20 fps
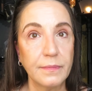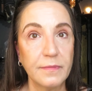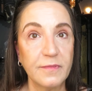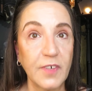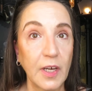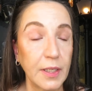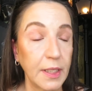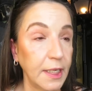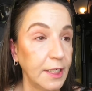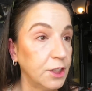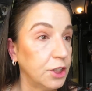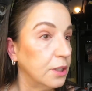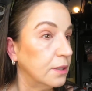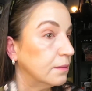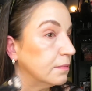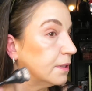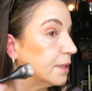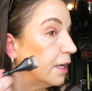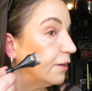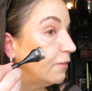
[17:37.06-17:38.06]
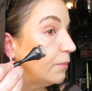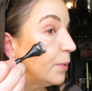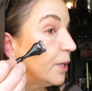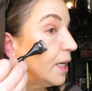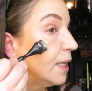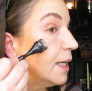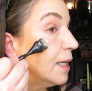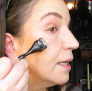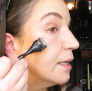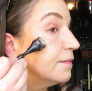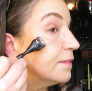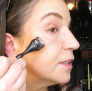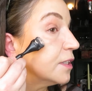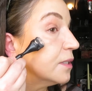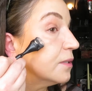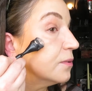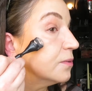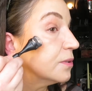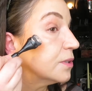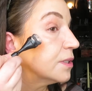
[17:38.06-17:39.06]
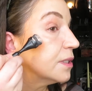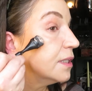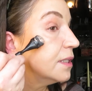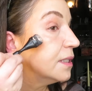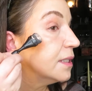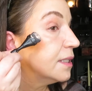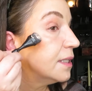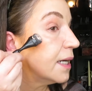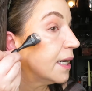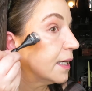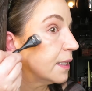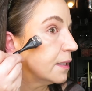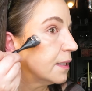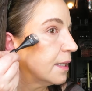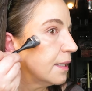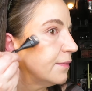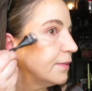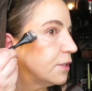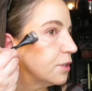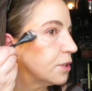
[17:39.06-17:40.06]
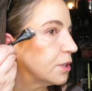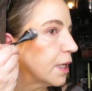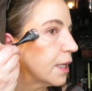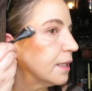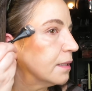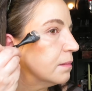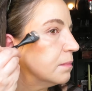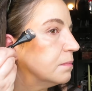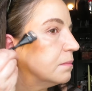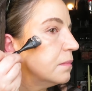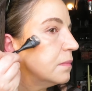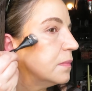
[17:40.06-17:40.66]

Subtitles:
Foundation. Everybody loves those. I'd love to try them.